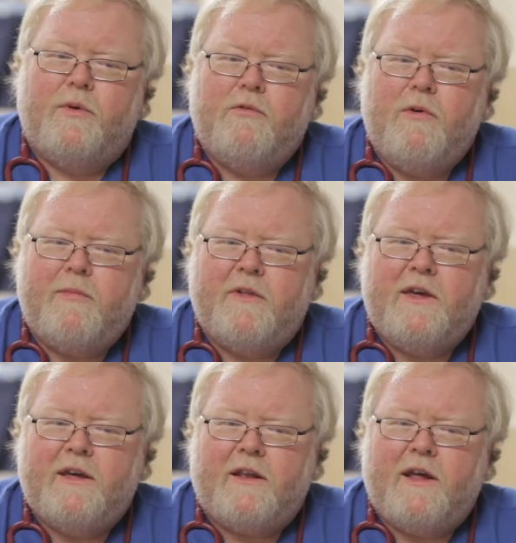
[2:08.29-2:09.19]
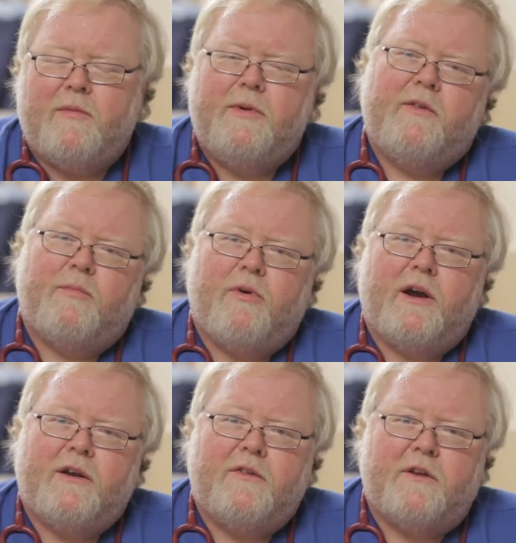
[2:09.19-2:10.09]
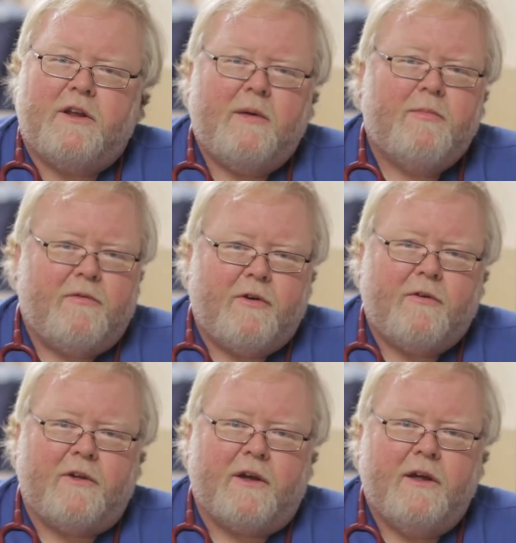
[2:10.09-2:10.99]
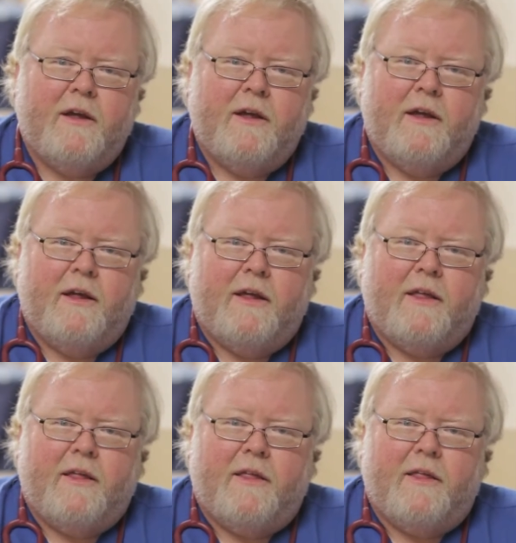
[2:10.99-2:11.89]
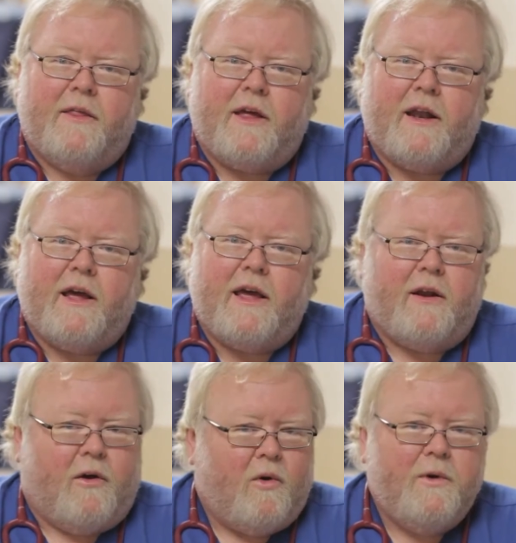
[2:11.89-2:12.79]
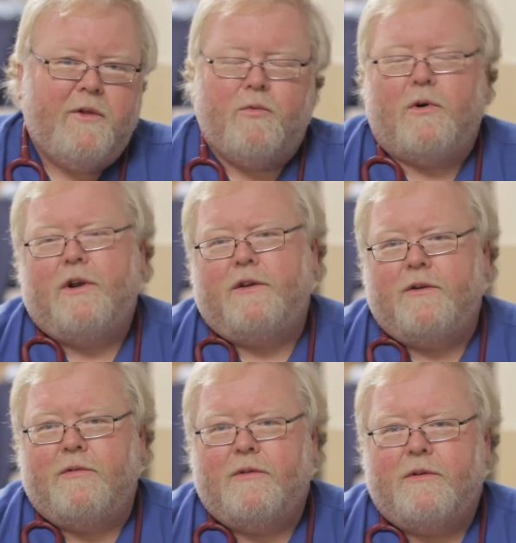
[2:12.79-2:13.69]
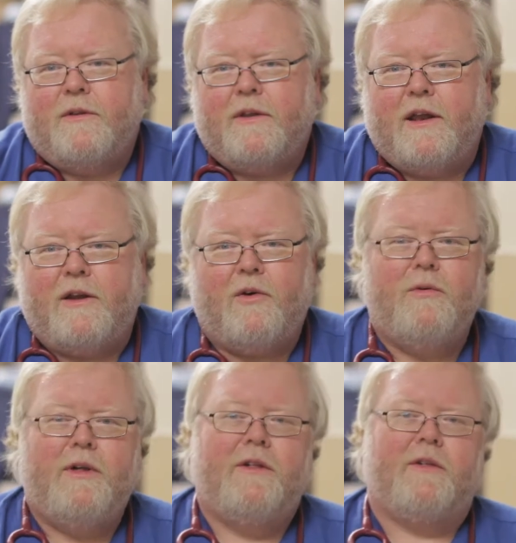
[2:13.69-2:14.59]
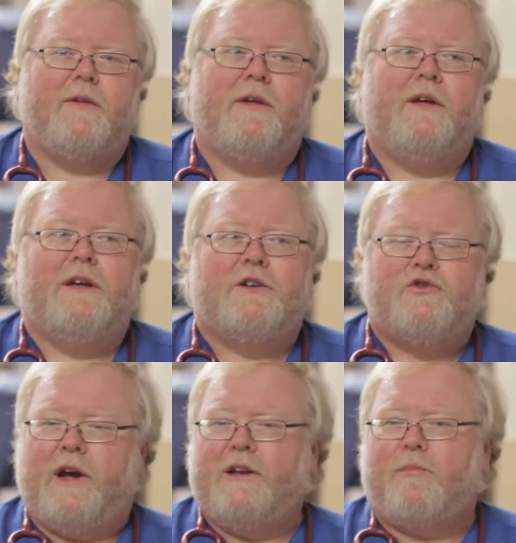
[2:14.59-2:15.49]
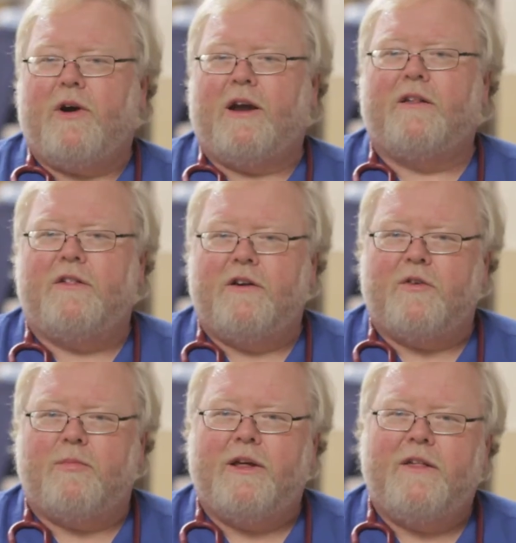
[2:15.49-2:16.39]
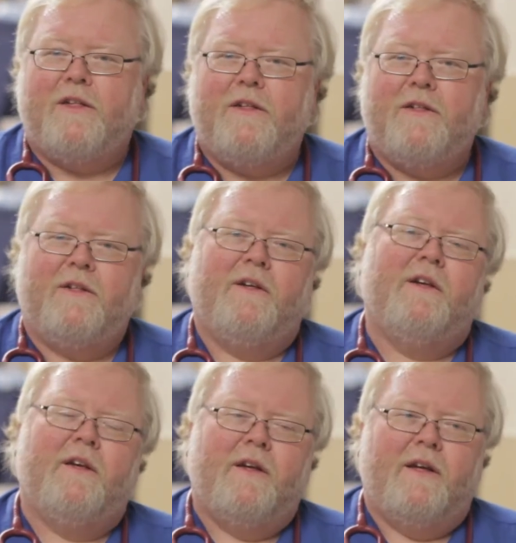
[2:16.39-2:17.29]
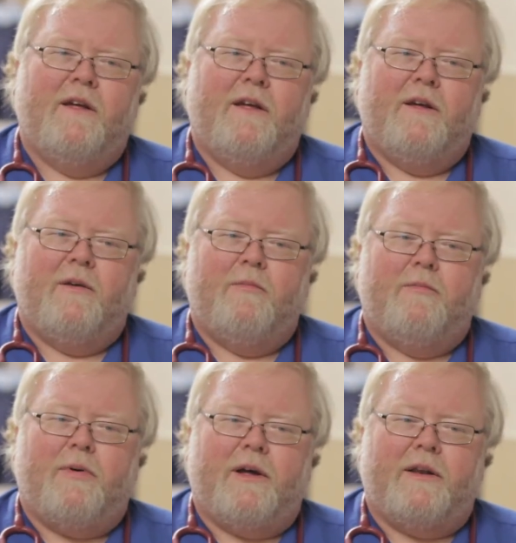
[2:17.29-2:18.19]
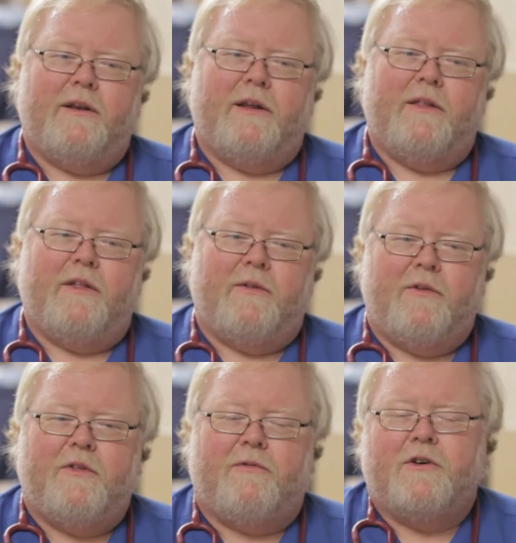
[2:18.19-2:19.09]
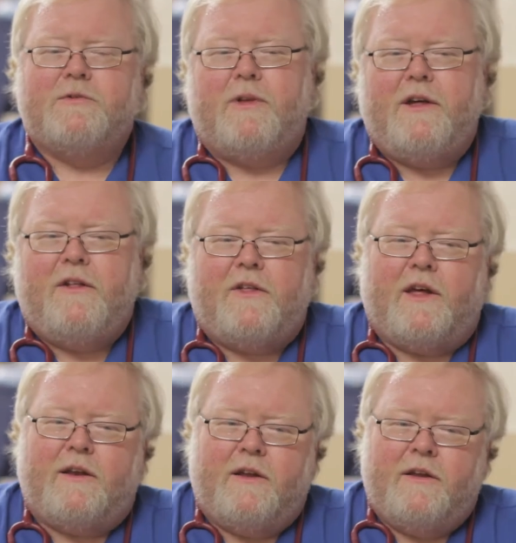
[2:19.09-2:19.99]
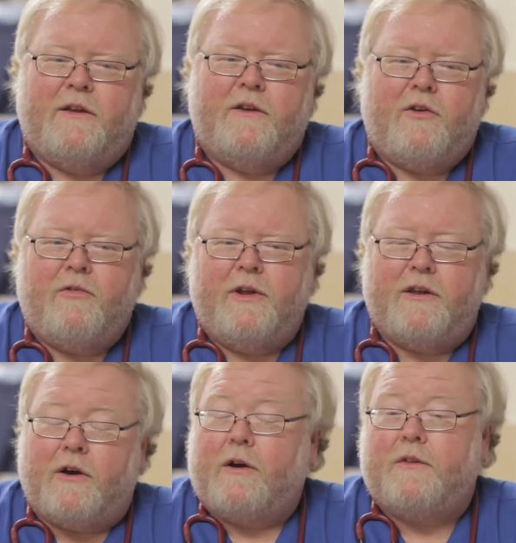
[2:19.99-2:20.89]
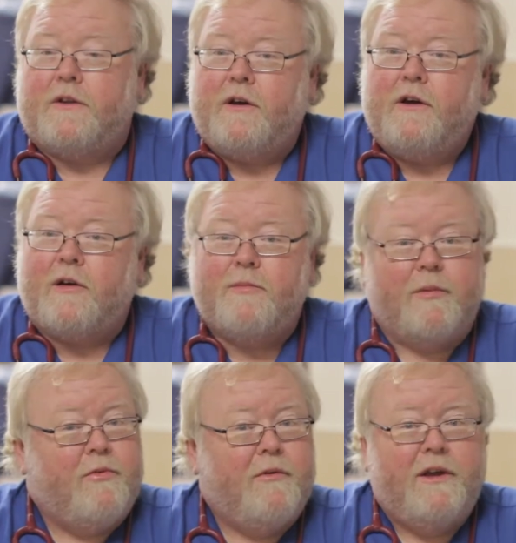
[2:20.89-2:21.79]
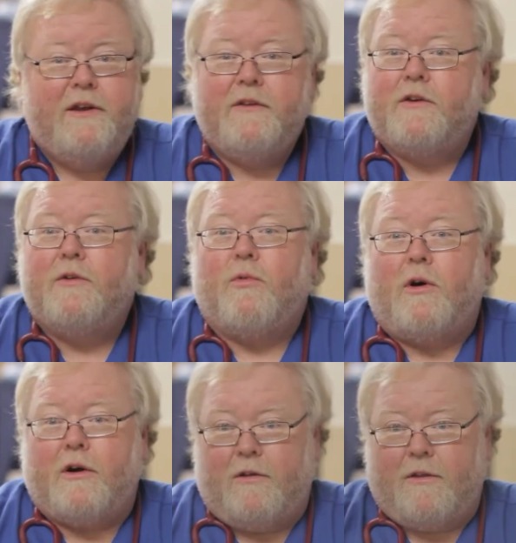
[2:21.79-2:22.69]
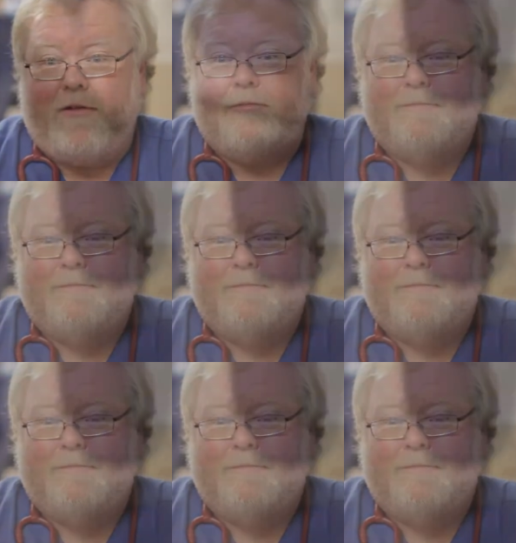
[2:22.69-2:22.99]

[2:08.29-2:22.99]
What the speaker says: UMC allowed me to practice the type of nursing that I had always wanted to, that I'd always tried to practice in other places, but this was the first place that not only talked the talk, but boy, they did the good walk also.